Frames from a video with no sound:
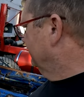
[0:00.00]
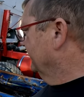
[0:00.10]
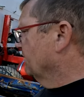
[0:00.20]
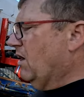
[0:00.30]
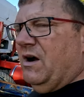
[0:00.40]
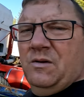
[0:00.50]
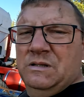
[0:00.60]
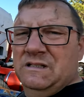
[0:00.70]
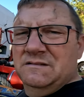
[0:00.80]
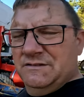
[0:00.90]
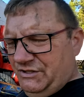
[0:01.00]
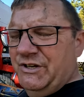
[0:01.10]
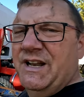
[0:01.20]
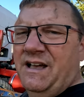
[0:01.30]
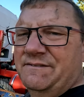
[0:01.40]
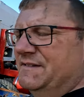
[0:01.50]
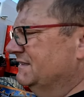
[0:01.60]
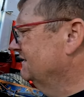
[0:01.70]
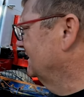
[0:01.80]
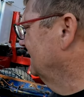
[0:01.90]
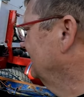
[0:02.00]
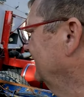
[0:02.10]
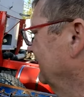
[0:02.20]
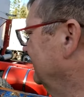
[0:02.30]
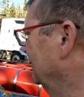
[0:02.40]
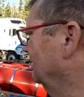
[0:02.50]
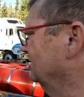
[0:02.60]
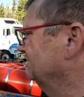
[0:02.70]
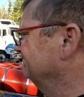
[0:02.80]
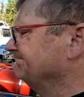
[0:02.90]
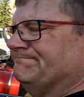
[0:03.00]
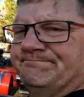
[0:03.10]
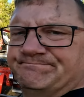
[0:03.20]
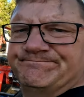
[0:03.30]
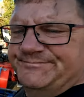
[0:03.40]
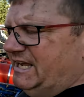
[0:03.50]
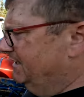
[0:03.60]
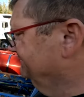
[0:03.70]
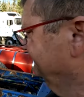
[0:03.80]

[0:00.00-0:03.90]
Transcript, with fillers: but for tomorrow, it's good enough. So, yeah.